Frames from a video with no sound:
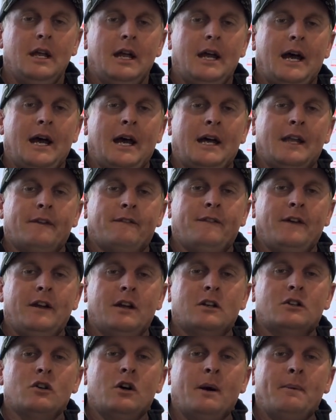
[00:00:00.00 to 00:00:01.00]
The
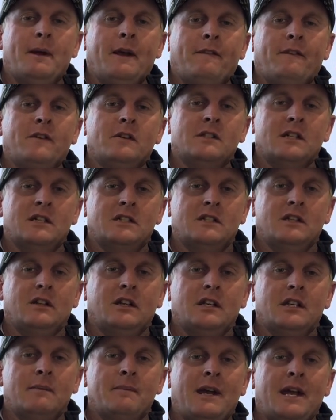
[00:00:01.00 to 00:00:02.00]
feeder type heifers, they're still
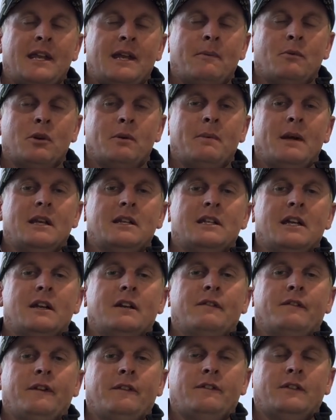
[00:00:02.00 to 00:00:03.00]
in demand. They would have been 10 or
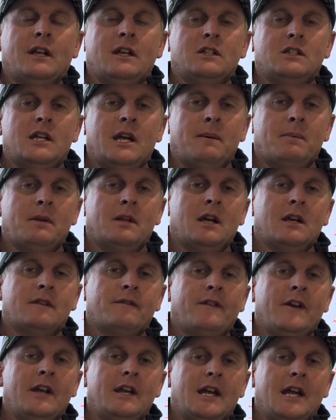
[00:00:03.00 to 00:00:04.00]
15 cheaper, those
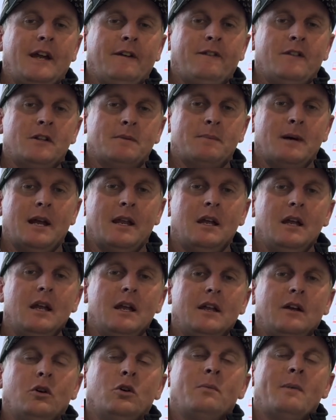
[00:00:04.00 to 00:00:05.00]
feeder heifers, but
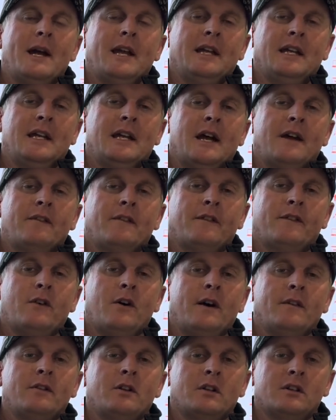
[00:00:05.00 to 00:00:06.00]
all making over
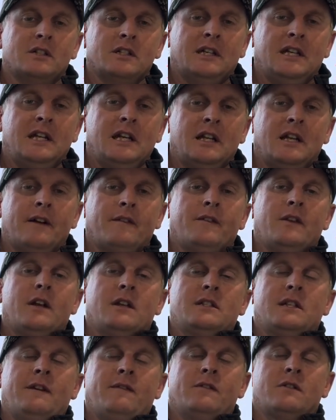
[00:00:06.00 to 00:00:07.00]
$5 a kilo for those
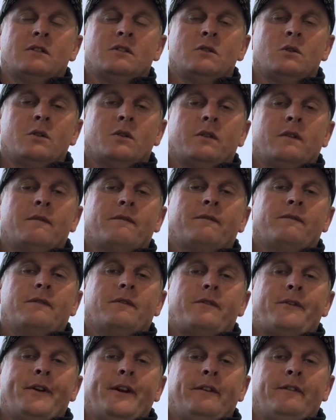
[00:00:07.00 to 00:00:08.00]
heifers, north of
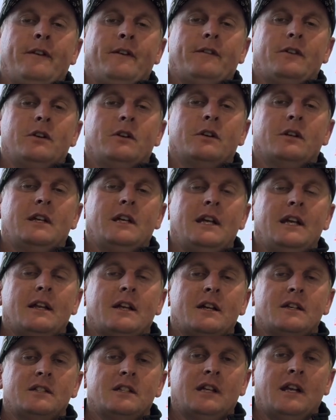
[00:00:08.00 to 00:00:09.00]
350 odd
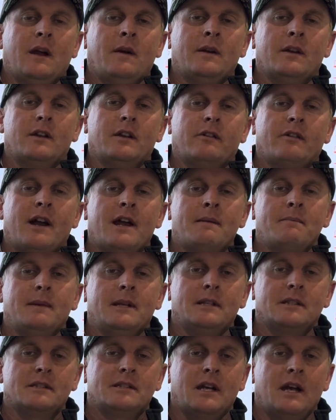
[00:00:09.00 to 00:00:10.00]
kilos to go into the grain
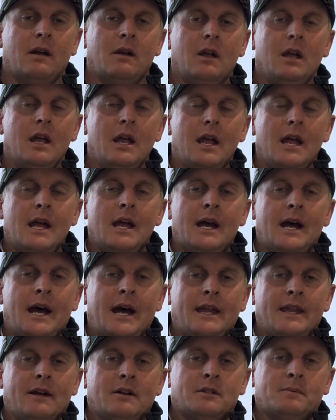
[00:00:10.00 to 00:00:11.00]
bin. So
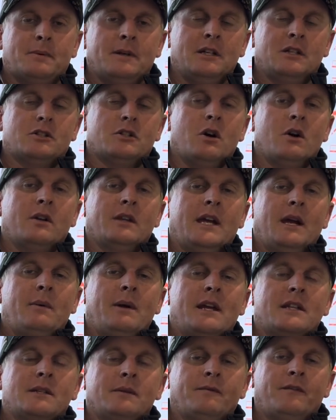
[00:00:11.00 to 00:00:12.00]
that was pretty strong there. We
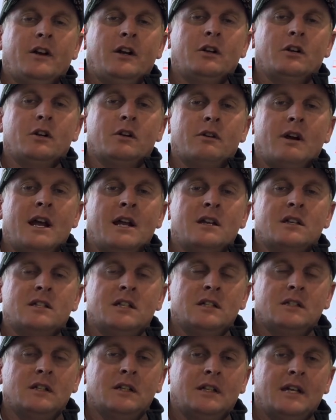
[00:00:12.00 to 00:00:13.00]
had some very good grain
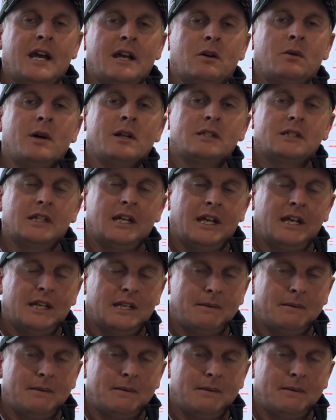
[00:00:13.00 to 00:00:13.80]
assisted cattle once again in the